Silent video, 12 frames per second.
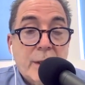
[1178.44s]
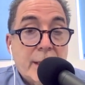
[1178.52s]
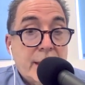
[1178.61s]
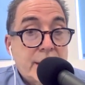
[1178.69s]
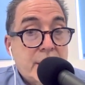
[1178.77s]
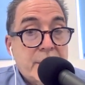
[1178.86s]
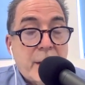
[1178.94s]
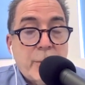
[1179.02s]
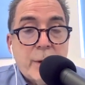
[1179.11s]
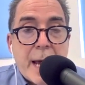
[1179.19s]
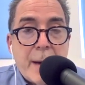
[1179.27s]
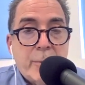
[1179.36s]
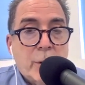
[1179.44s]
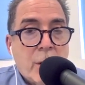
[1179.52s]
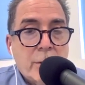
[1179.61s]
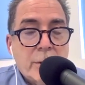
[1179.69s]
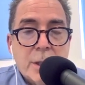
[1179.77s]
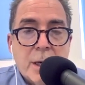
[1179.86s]
Again, some of that would have happened
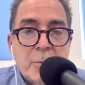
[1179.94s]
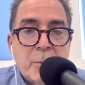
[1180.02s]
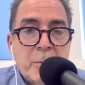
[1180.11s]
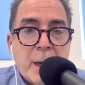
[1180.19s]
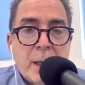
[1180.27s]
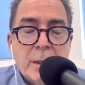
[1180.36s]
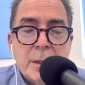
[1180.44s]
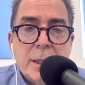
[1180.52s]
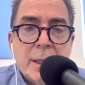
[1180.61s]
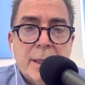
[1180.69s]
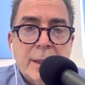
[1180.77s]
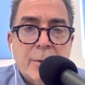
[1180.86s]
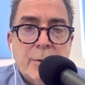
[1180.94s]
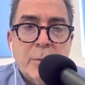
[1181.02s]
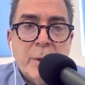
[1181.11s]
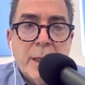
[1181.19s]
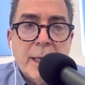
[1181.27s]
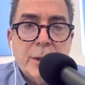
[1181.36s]
regardless of government policy. I think it would have
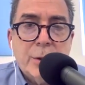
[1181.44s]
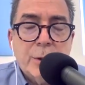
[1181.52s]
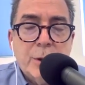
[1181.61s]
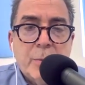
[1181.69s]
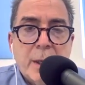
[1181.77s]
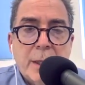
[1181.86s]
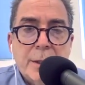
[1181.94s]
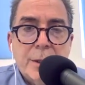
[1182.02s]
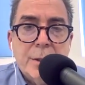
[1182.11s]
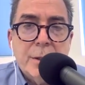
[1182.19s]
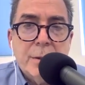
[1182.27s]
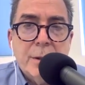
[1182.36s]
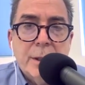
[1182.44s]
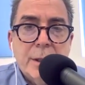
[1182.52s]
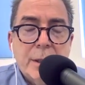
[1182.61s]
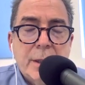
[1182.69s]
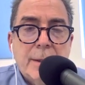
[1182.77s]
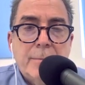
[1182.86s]
been a natural response to
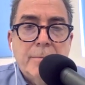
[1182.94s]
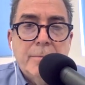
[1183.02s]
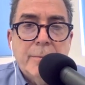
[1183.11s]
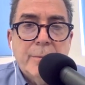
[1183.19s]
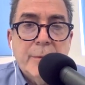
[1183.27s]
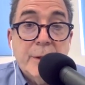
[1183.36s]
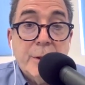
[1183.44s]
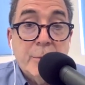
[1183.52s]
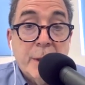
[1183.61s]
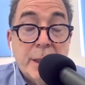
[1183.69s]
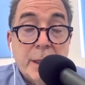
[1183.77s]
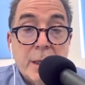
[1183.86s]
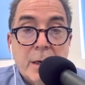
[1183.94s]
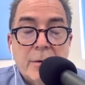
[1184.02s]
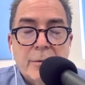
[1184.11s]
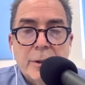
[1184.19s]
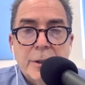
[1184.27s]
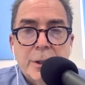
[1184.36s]
the media
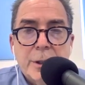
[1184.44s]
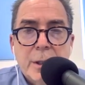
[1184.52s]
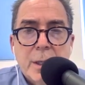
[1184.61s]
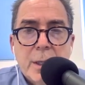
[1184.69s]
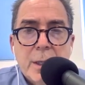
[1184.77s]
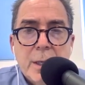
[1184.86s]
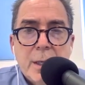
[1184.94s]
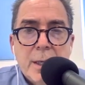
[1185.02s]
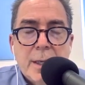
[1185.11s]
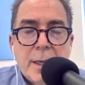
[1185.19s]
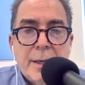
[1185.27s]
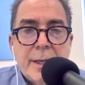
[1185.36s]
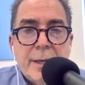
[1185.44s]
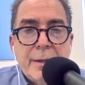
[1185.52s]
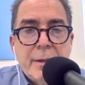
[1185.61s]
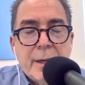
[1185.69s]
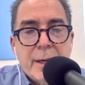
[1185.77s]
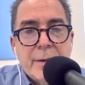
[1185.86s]
coverage. Mm-hmm. And
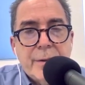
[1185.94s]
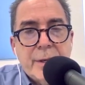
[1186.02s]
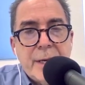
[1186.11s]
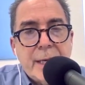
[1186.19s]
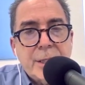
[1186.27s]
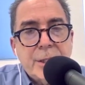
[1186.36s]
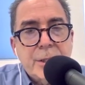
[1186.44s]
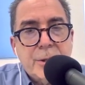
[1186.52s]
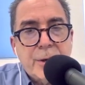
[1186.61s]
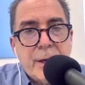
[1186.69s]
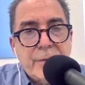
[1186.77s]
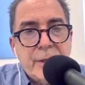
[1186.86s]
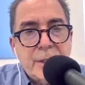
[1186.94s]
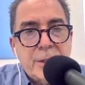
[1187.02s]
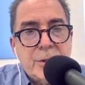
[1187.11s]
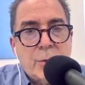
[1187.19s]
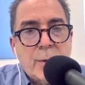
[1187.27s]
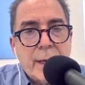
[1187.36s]
then the next, so you have these
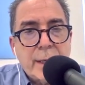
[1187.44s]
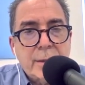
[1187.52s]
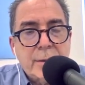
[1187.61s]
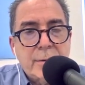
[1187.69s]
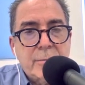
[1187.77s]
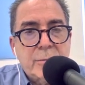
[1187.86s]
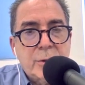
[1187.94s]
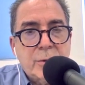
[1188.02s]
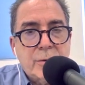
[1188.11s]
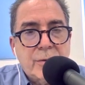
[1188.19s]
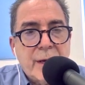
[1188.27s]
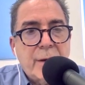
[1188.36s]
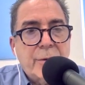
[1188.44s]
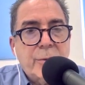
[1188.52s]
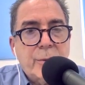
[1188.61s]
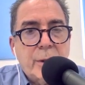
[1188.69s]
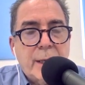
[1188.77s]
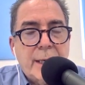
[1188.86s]
direct sort of
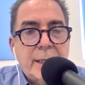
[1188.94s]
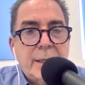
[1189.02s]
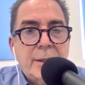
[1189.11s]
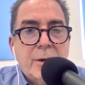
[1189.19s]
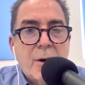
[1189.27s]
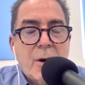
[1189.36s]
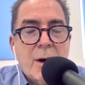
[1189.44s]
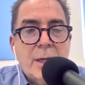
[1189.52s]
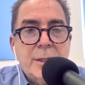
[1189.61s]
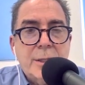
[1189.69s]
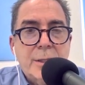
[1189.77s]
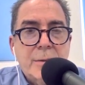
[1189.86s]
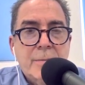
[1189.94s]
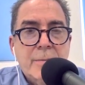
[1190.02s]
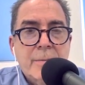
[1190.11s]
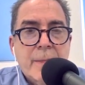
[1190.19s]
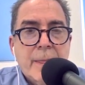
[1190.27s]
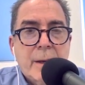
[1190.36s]
health-related costs
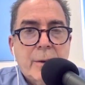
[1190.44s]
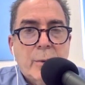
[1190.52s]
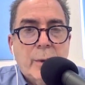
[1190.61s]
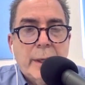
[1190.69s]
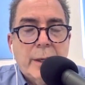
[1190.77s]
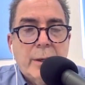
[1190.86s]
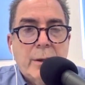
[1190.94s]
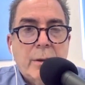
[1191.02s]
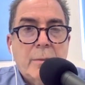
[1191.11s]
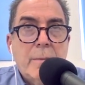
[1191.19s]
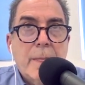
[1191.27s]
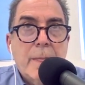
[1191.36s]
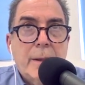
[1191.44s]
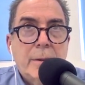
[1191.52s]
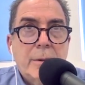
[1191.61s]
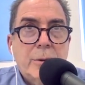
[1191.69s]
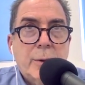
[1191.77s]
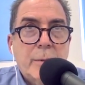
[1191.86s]
where
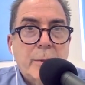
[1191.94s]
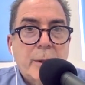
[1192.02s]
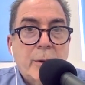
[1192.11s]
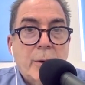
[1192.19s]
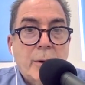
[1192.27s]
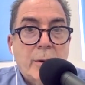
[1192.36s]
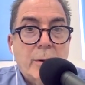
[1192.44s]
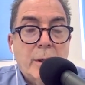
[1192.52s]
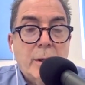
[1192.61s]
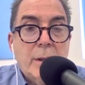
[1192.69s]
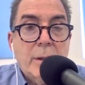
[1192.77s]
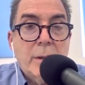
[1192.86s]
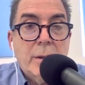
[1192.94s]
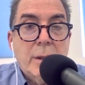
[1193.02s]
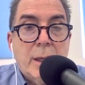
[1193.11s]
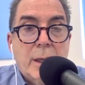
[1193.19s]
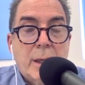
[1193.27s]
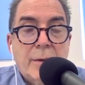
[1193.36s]
treatment or
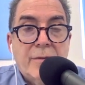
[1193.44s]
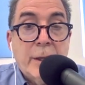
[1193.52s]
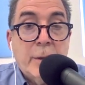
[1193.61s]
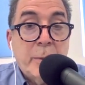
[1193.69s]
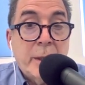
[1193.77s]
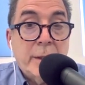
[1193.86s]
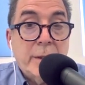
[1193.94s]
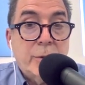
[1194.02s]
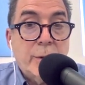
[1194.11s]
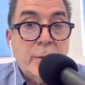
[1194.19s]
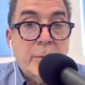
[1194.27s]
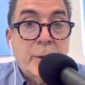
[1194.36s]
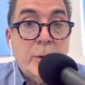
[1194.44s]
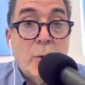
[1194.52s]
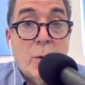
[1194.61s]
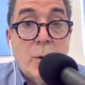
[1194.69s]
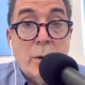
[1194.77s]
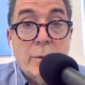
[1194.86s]
availability of treatment
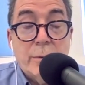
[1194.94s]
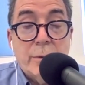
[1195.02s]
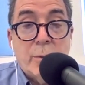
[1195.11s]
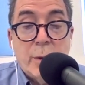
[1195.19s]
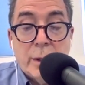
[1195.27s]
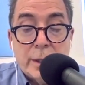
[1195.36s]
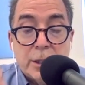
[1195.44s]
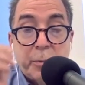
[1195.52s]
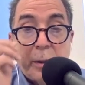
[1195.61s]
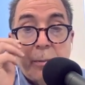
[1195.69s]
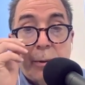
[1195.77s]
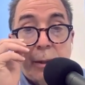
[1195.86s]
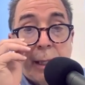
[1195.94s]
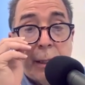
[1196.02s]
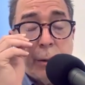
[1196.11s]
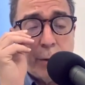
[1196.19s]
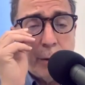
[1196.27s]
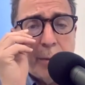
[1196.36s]
or the willingness of people to
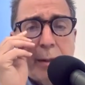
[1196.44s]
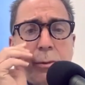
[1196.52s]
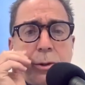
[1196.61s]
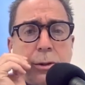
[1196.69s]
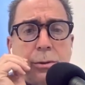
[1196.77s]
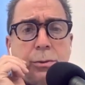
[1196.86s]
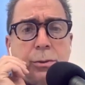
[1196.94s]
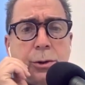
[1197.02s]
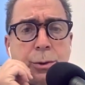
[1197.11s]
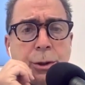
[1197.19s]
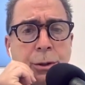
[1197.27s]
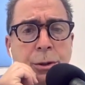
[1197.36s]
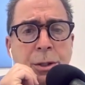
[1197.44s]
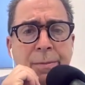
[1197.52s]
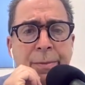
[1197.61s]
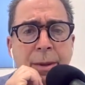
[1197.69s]
get the treatment was reduced.